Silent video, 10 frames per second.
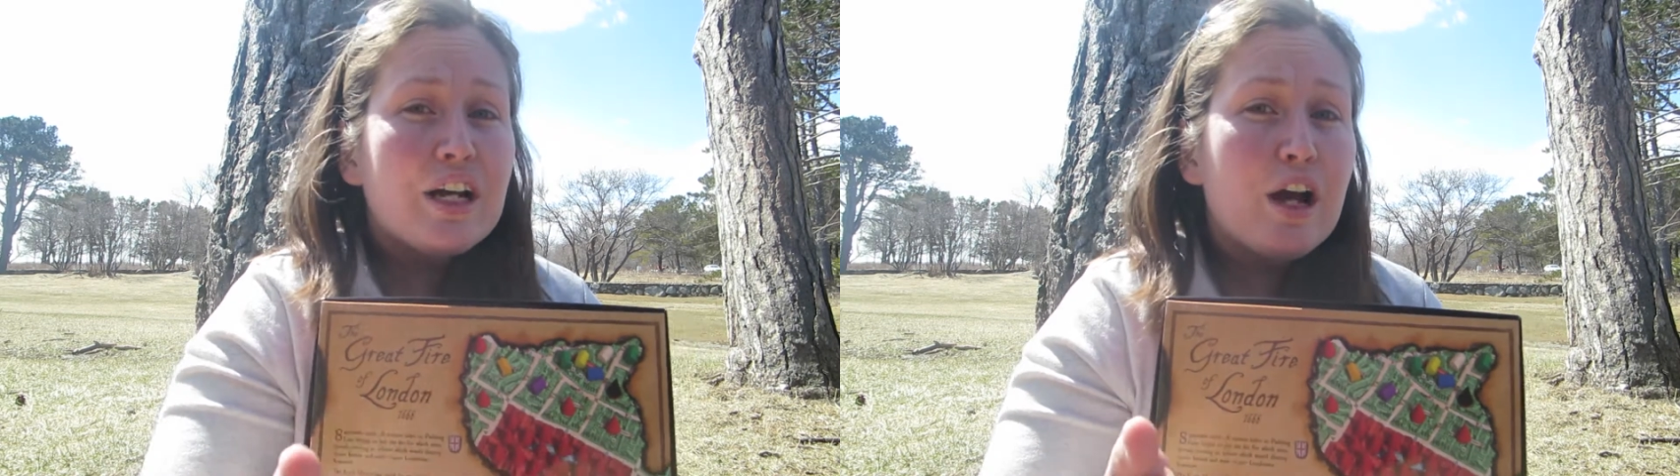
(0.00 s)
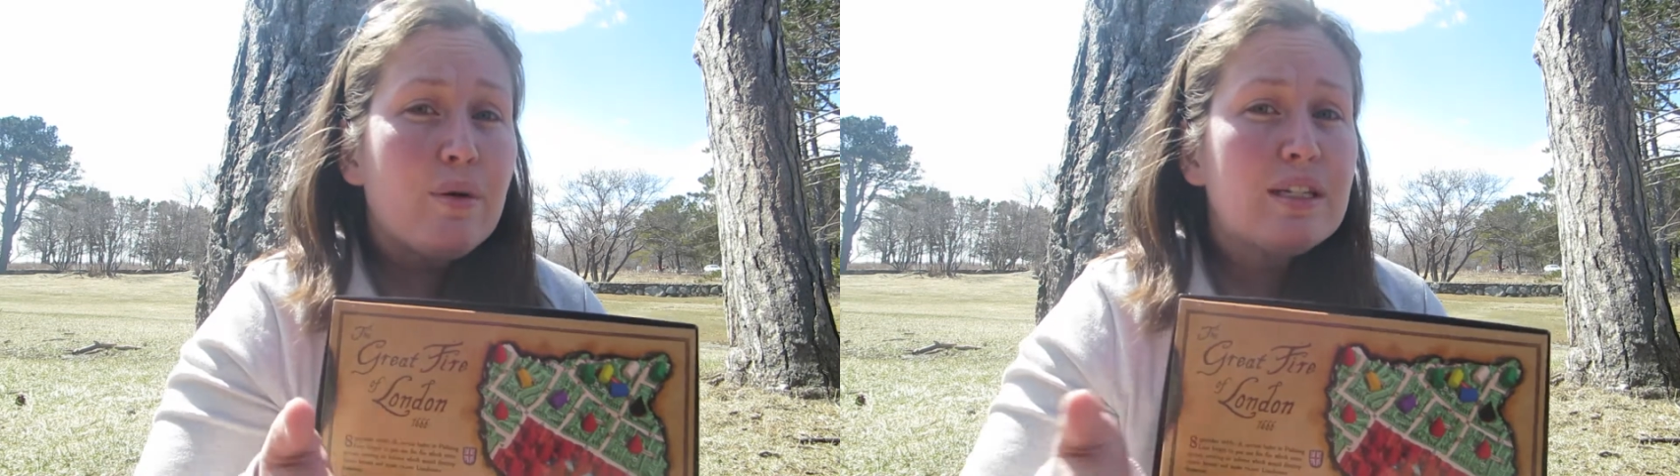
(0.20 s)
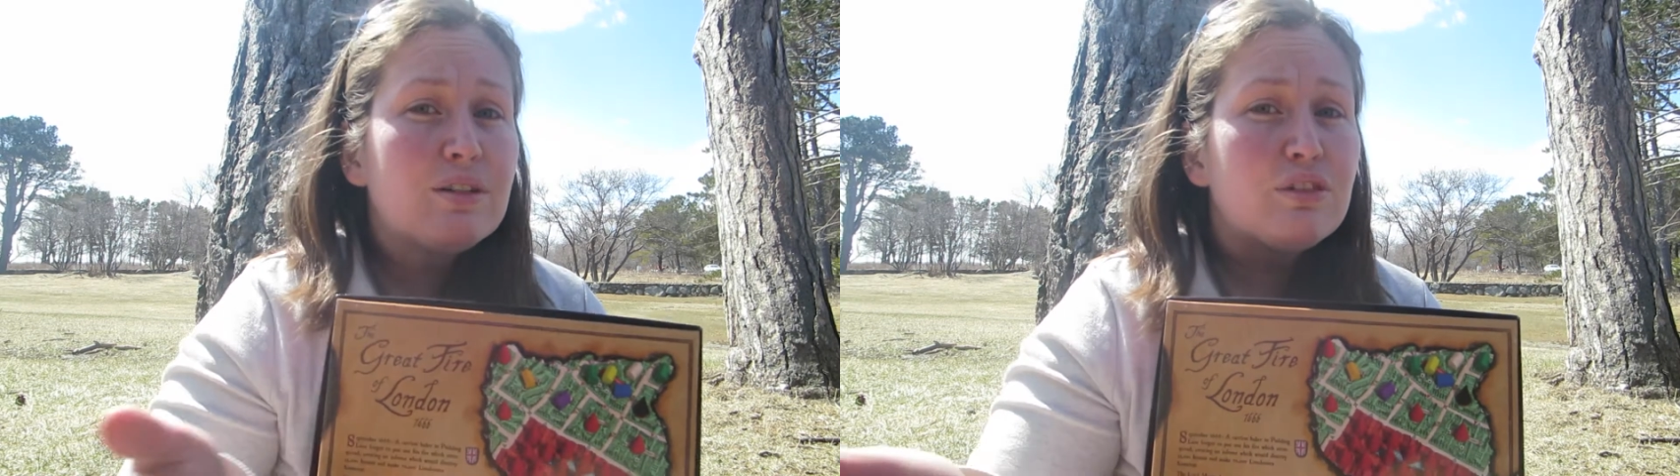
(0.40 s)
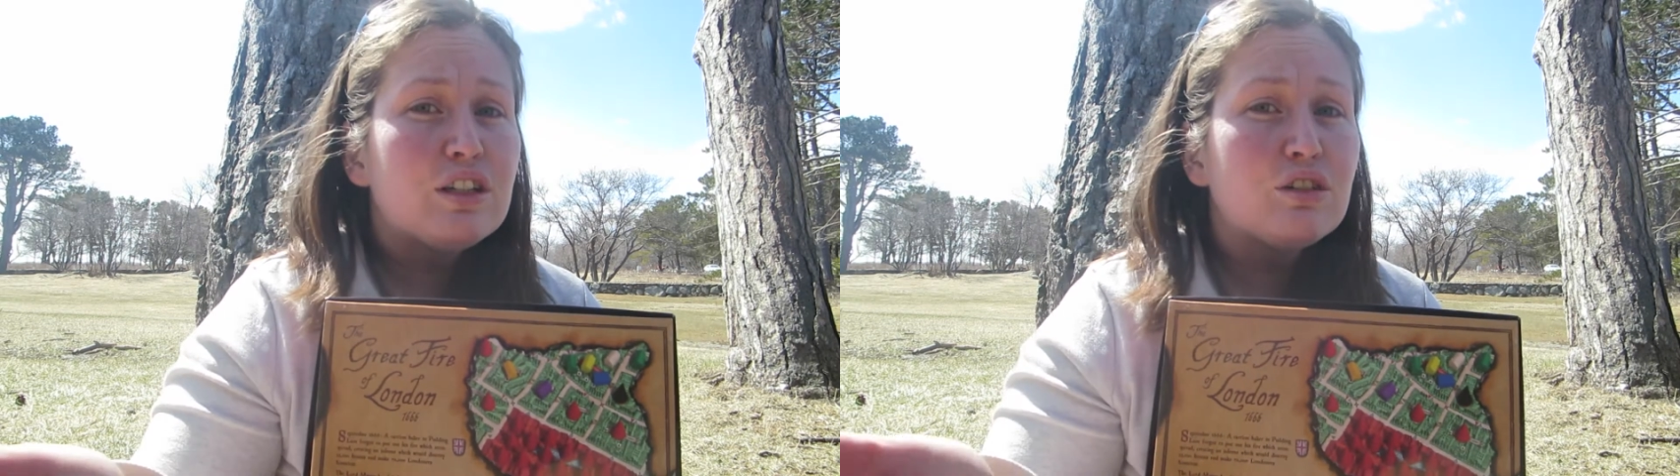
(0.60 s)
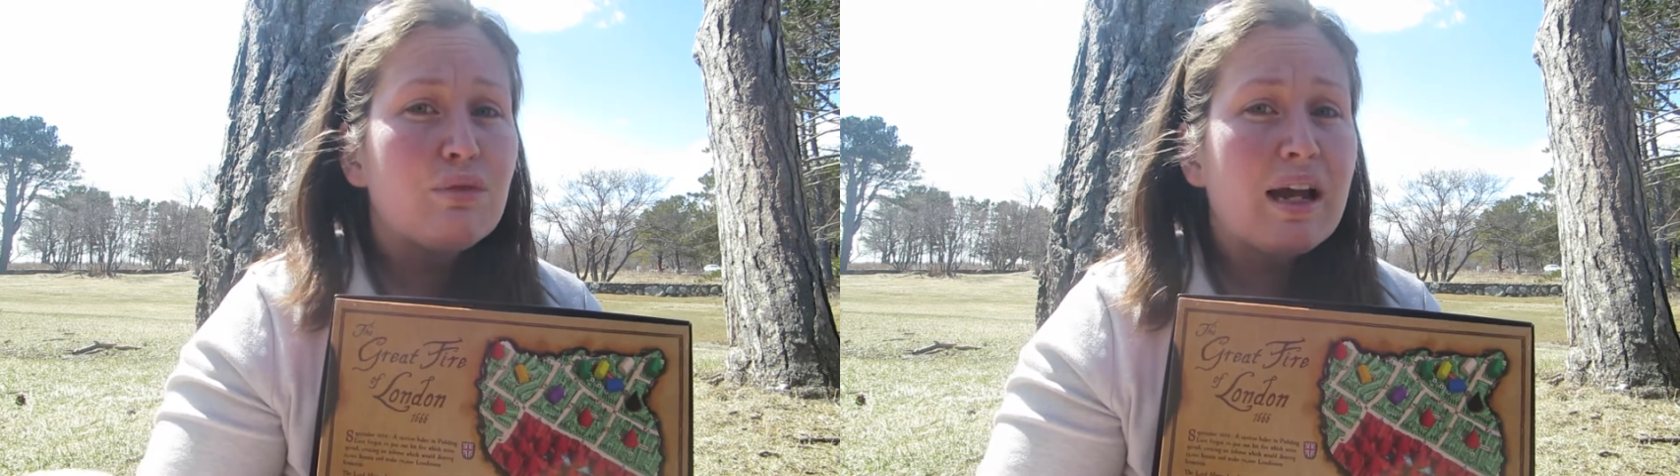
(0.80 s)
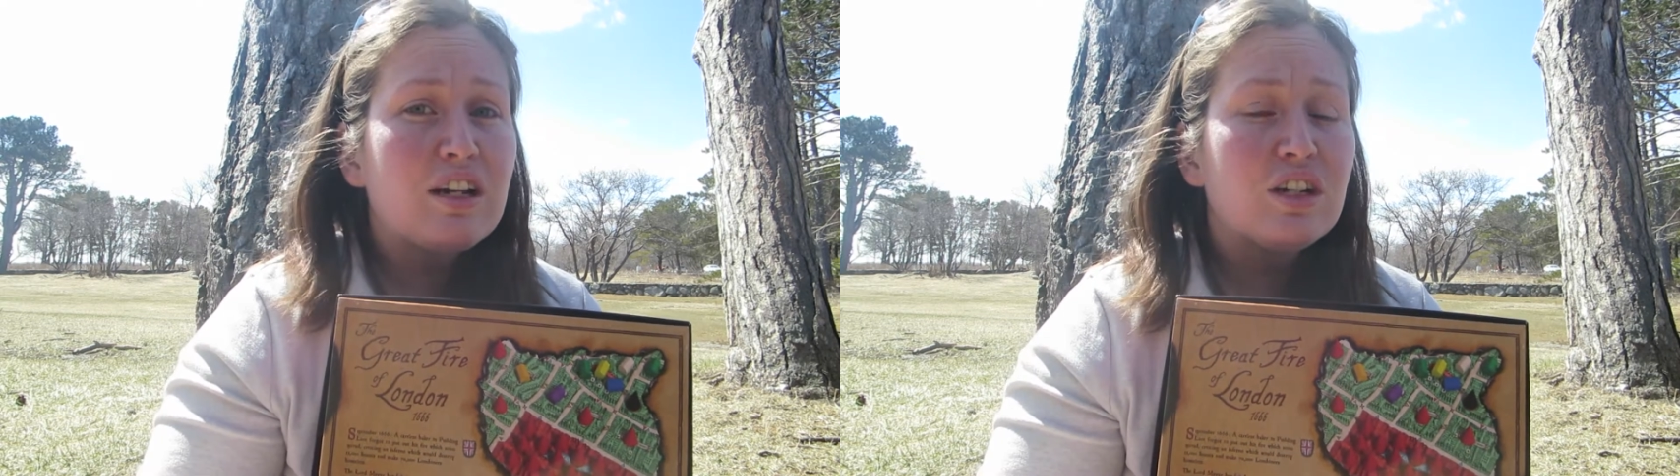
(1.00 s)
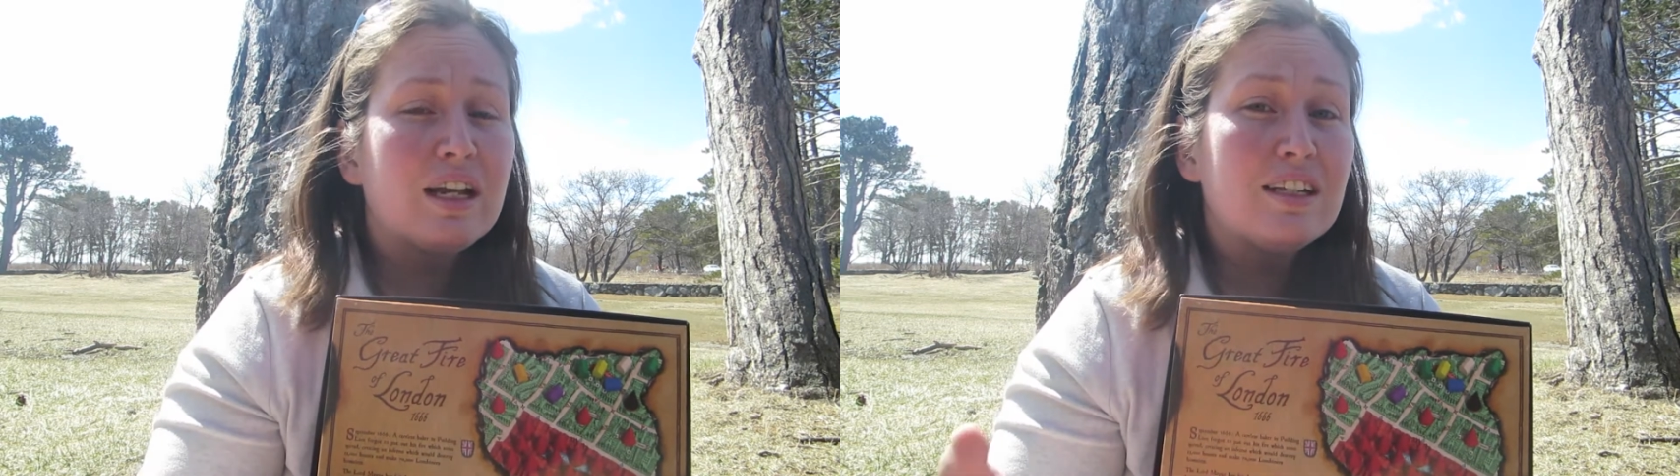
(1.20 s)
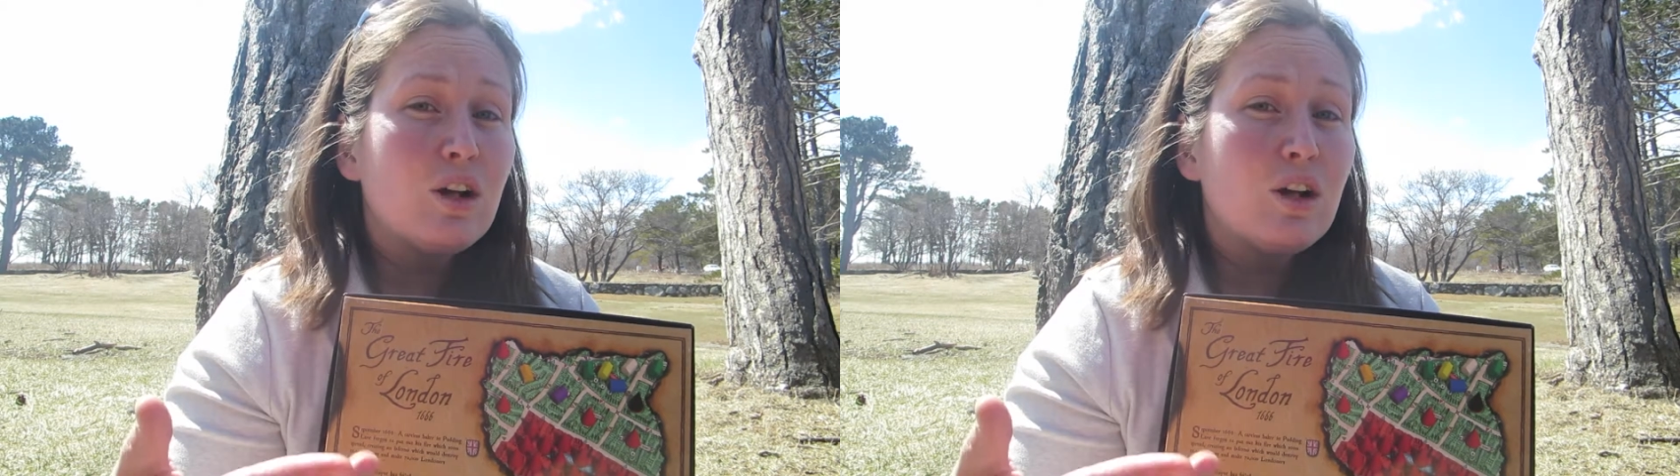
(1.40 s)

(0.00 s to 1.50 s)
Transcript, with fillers: go a different direction.